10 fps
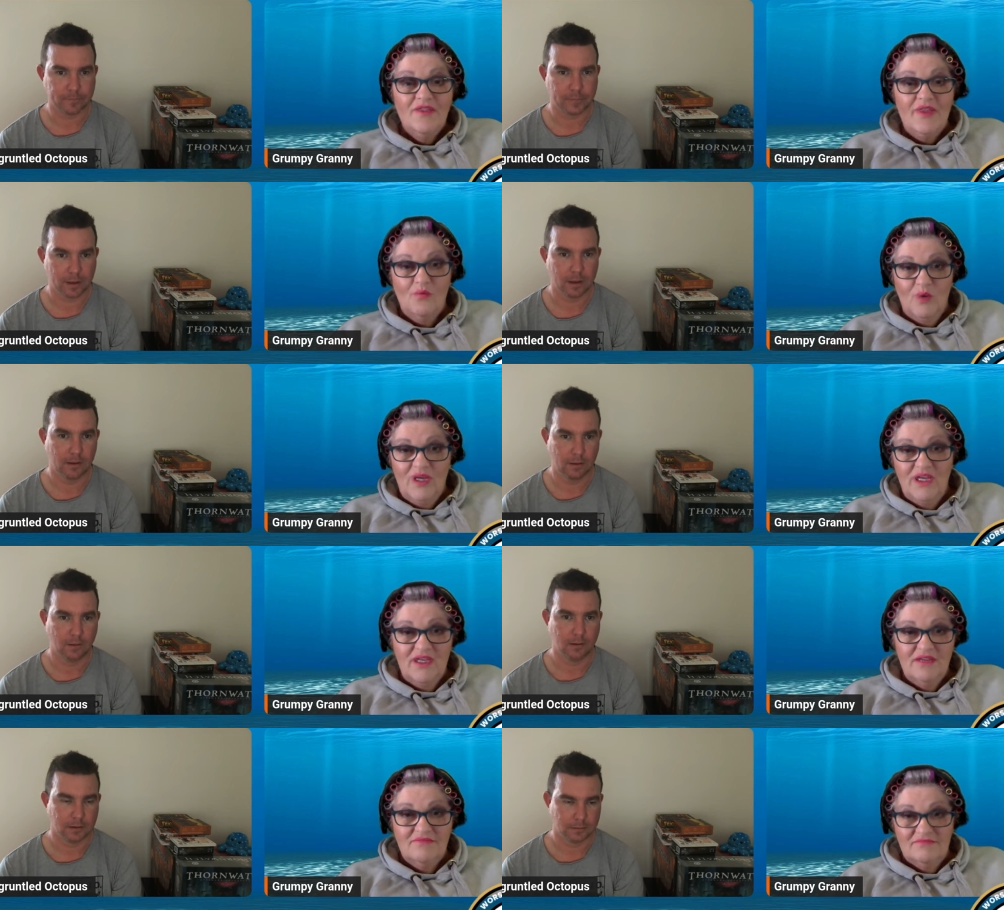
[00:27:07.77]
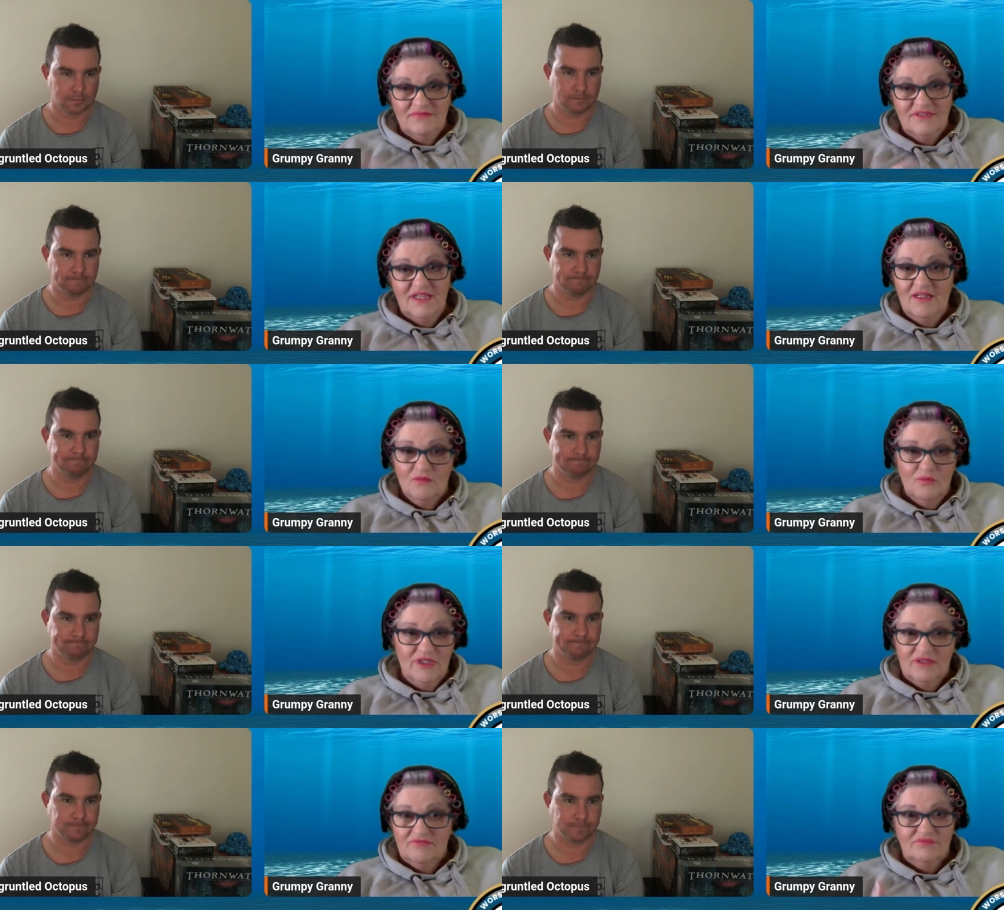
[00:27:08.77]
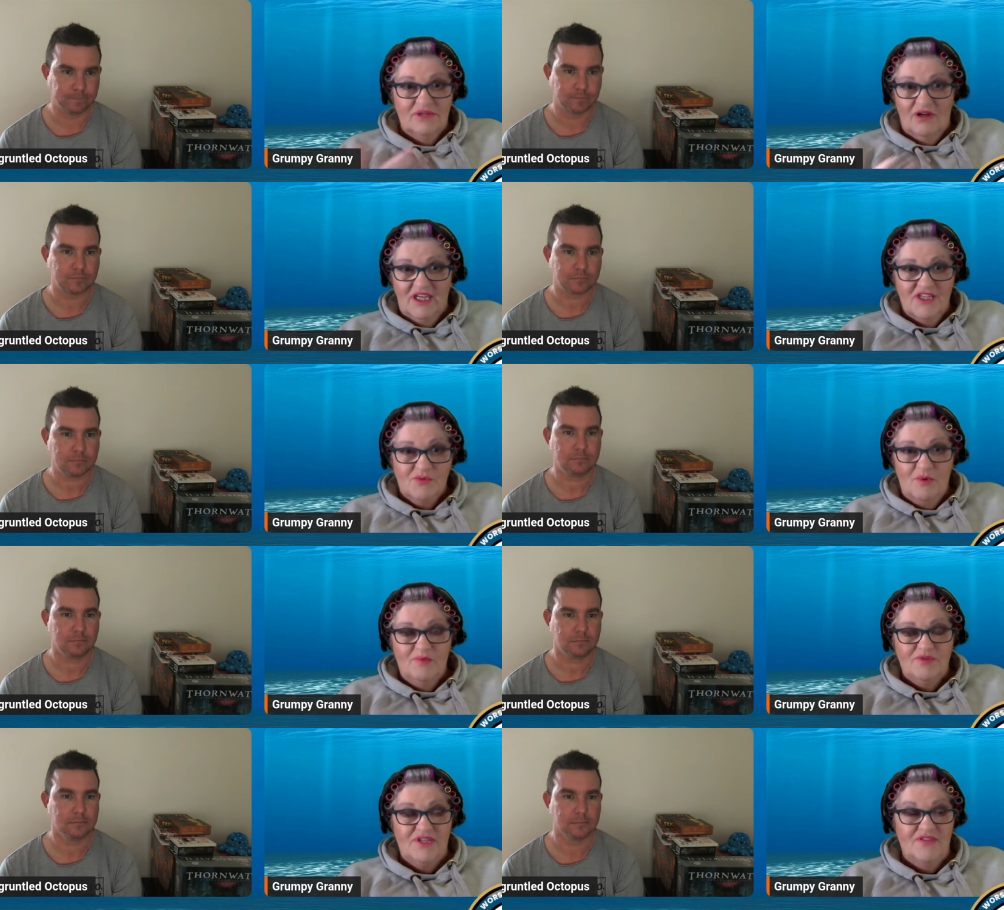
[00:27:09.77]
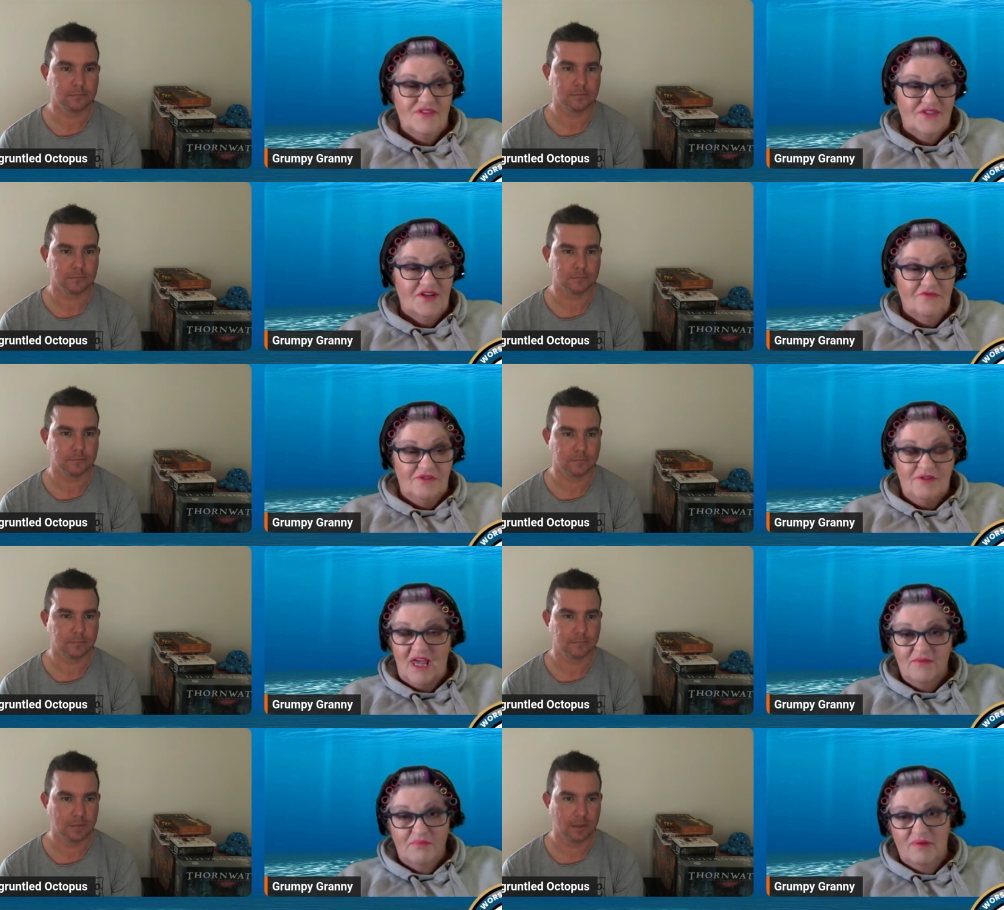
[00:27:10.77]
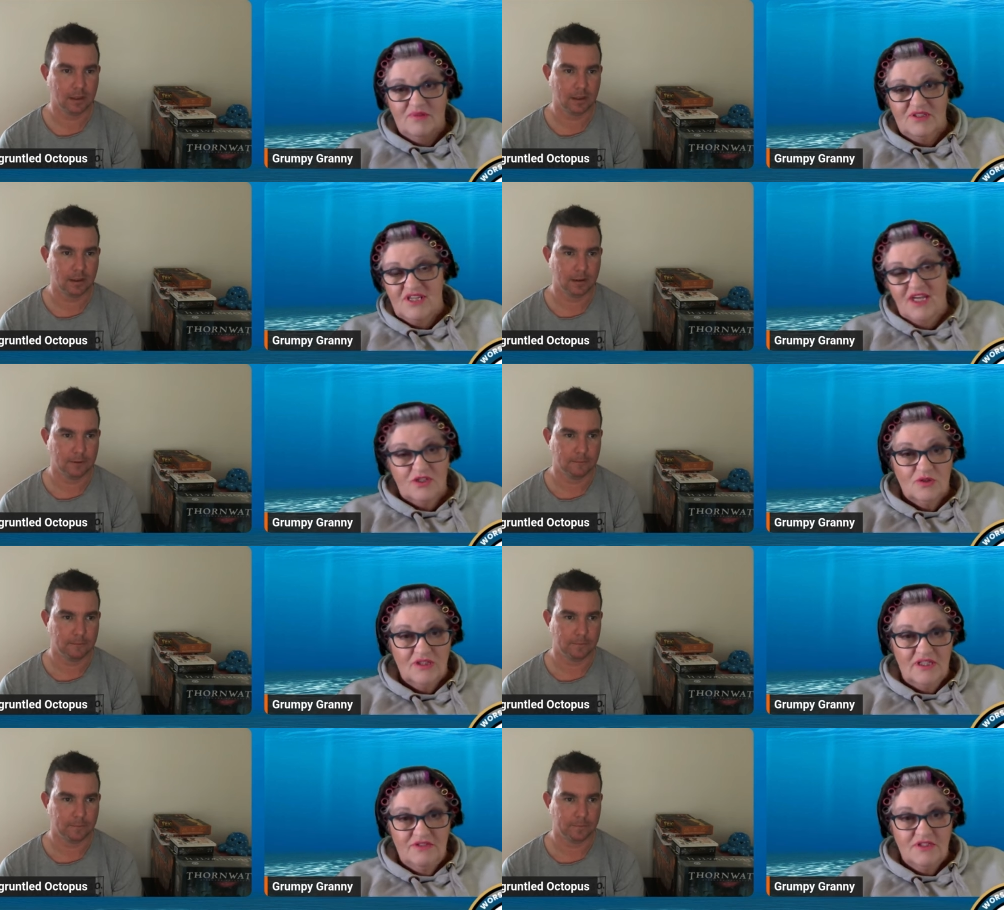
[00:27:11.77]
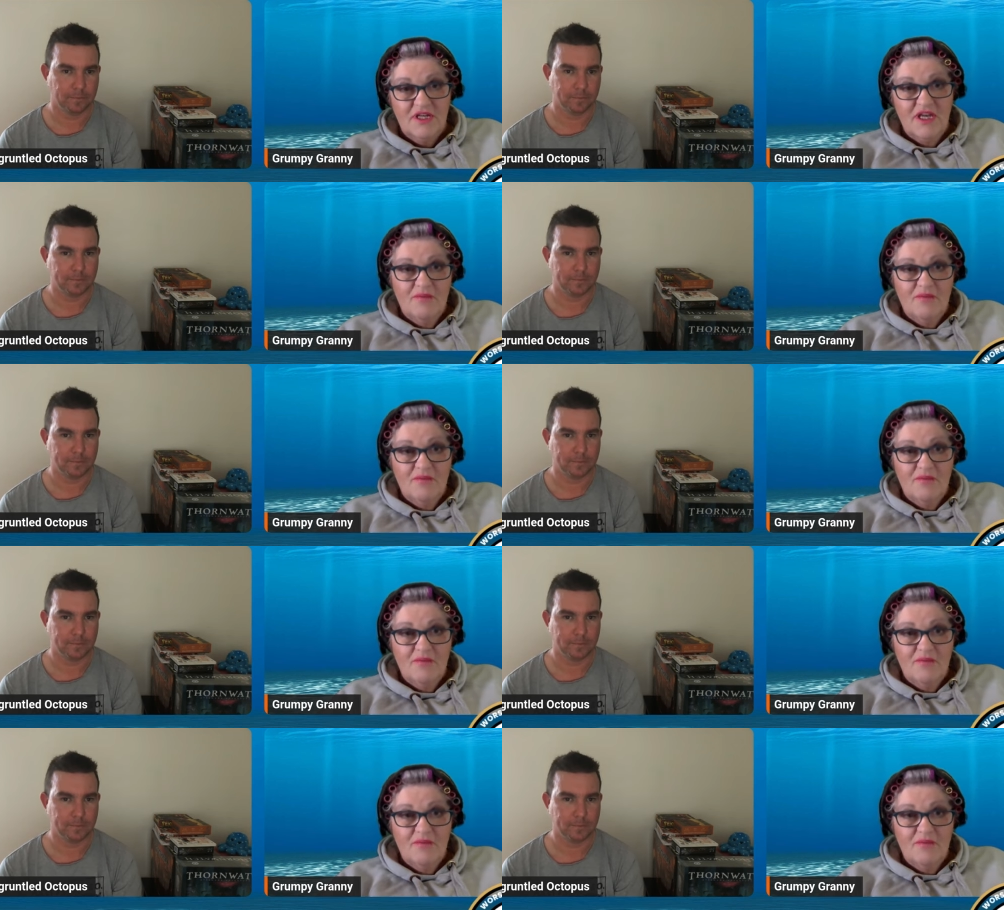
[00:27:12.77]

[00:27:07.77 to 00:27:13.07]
Speaker 1: that we yeah we I guess we present the stuff and and people can take it or leave it.